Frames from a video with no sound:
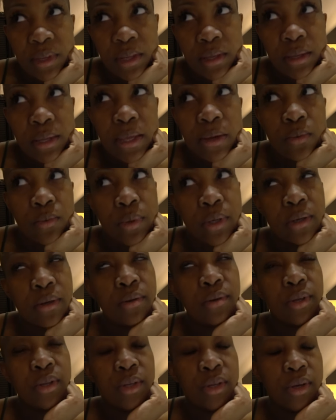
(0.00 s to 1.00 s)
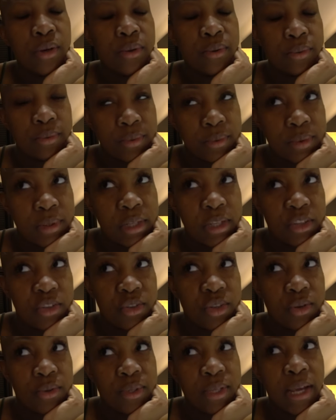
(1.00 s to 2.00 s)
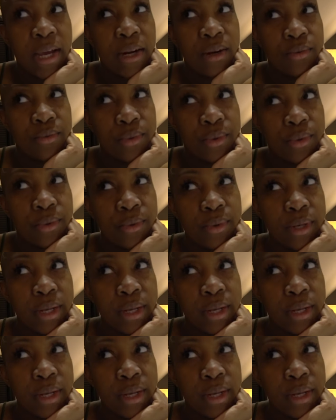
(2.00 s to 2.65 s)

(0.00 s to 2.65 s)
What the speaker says: they will, you know, let you know it's kind of rude,